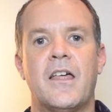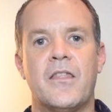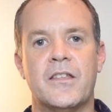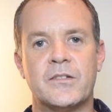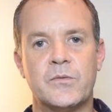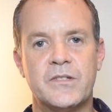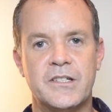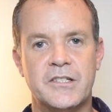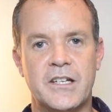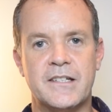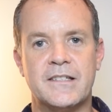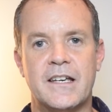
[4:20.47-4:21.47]
this would
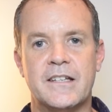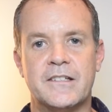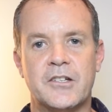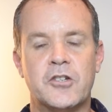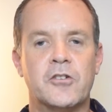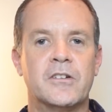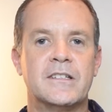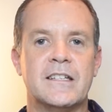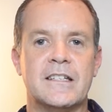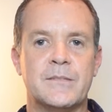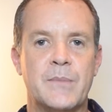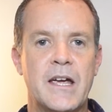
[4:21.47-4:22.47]
suggest a security
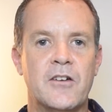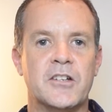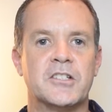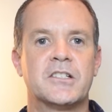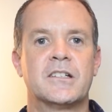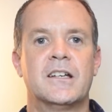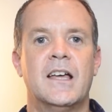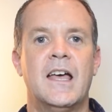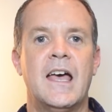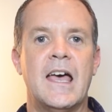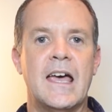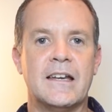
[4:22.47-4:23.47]
is bearish,
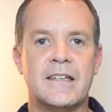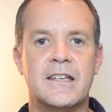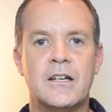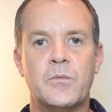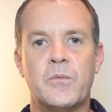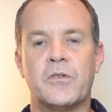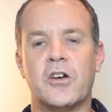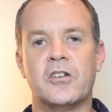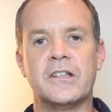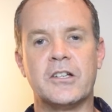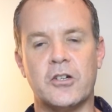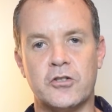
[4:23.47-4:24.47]
and here we would
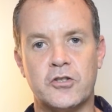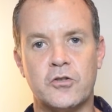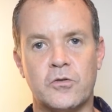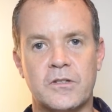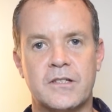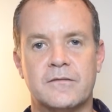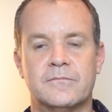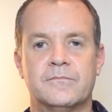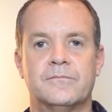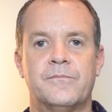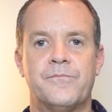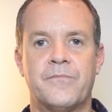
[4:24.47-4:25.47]
only go short.
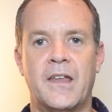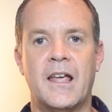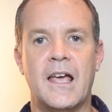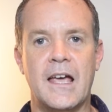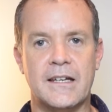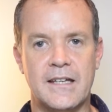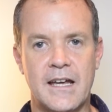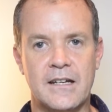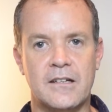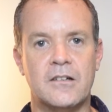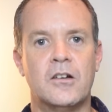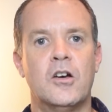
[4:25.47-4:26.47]

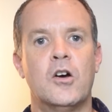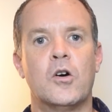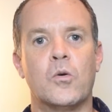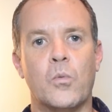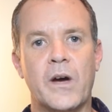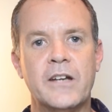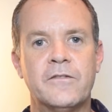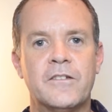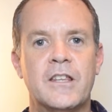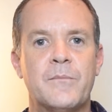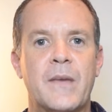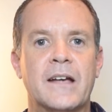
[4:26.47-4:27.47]
Again, wait for
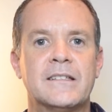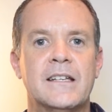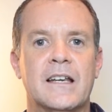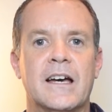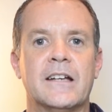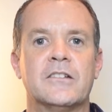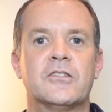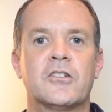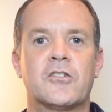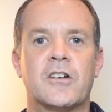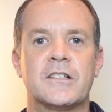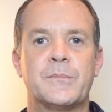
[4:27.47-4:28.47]
the MACD line to
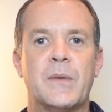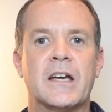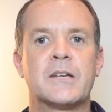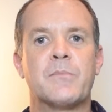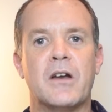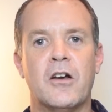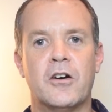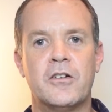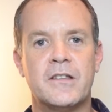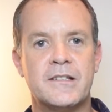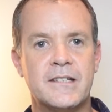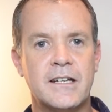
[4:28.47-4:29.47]
cross back below
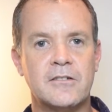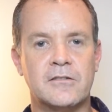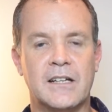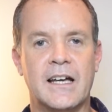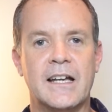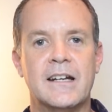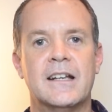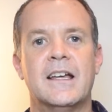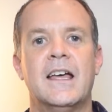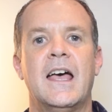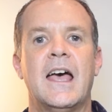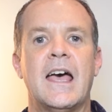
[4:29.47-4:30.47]
the signal line,
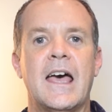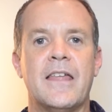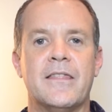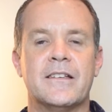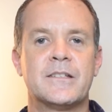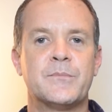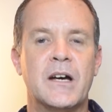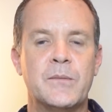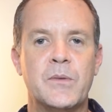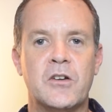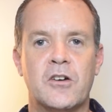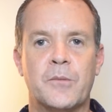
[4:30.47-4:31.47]
and this might
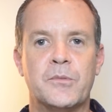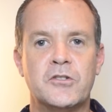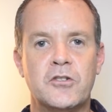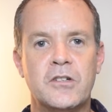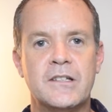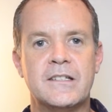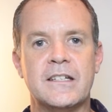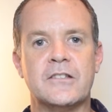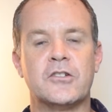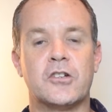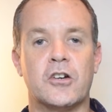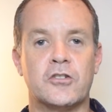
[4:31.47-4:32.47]
be an opportunity
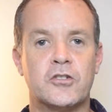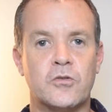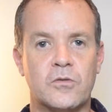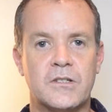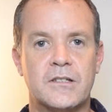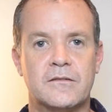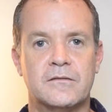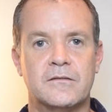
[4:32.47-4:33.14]
to go short.